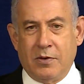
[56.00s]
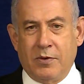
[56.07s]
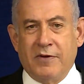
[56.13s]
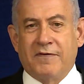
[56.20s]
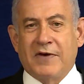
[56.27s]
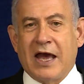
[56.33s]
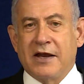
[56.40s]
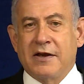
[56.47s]

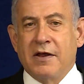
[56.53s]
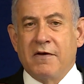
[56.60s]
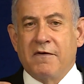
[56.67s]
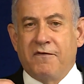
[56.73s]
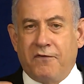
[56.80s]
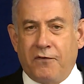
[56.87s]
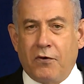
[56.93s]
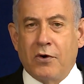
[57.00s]
We've had
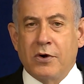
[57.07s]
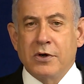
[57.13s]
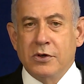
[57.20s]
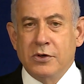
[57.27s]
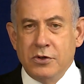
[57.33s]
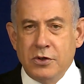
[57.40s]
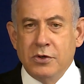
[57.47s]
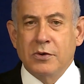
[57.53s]
four
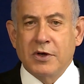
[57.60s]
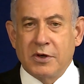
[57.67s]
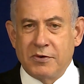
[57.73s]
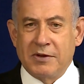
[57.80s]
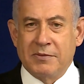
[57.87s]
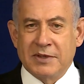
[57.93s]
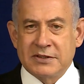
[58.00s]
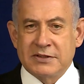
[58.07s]
new
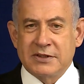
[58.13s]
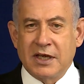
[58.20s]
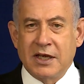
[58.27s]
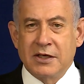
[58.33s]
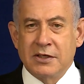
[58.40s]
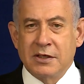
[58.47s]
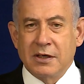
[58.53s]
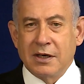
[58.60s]
agreements
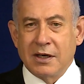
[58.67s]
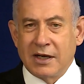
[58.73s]
in